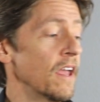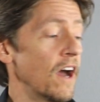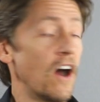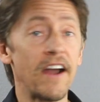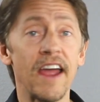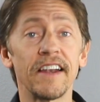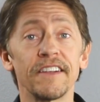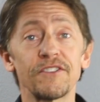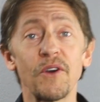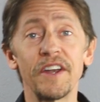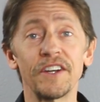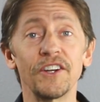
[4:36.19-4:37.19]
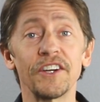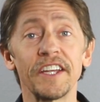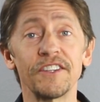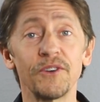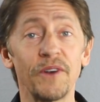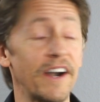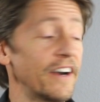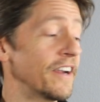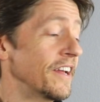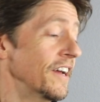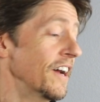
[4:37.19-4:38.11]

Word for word: All right, let's go ahead and look into our